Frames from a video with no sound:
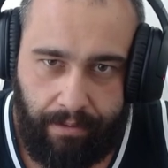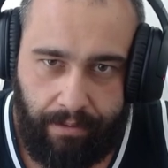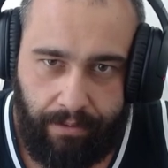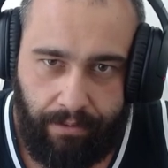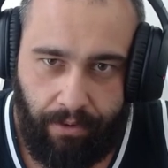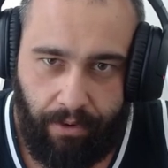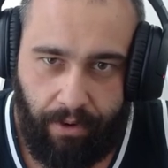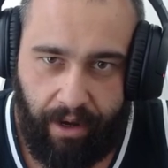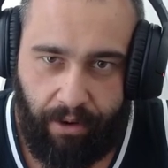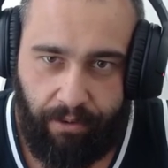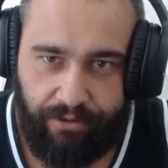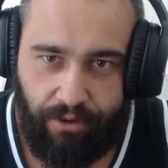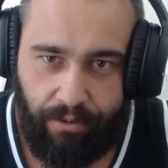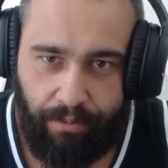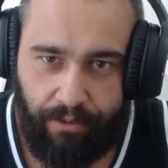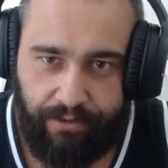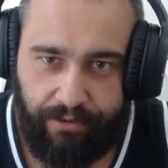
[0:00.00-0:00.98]
Well, I was
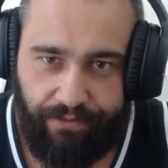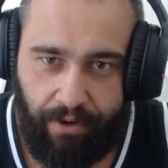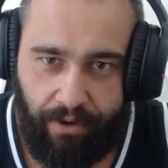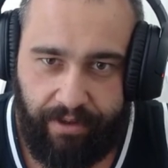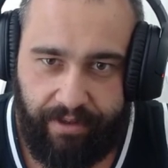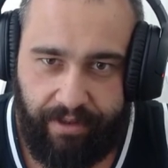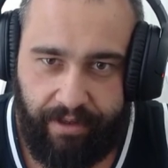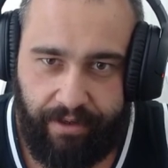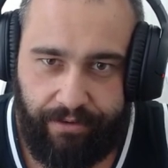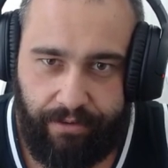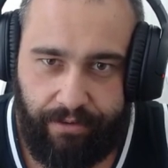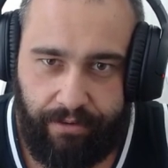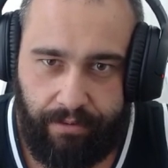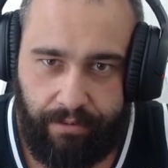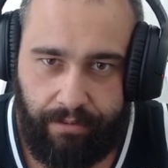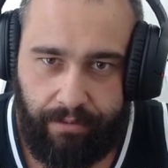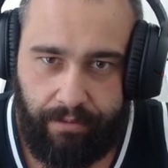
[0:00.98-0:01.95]
almost falling there, too.
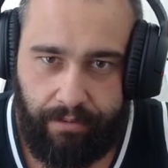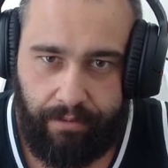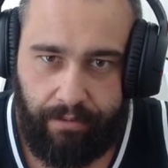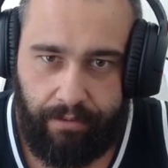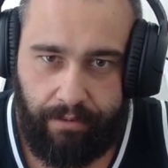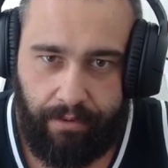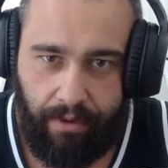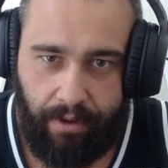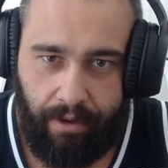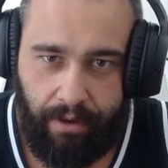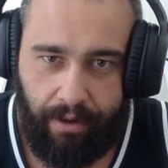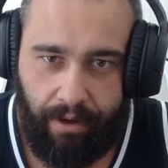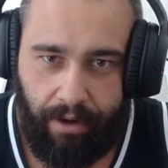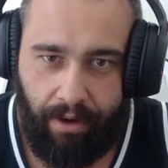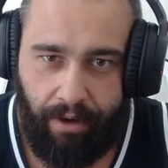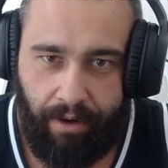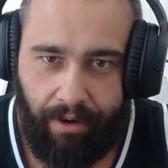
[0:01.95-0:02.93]

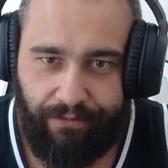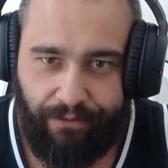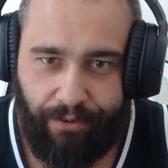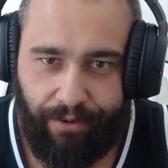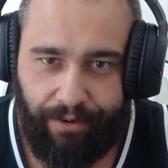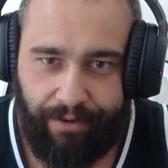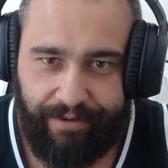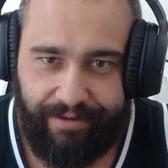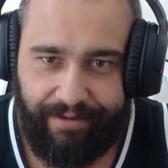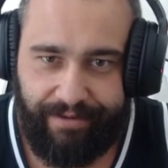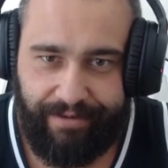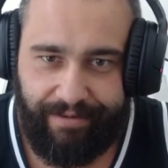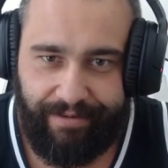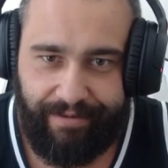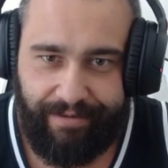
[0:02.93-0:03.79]
Oh, of course.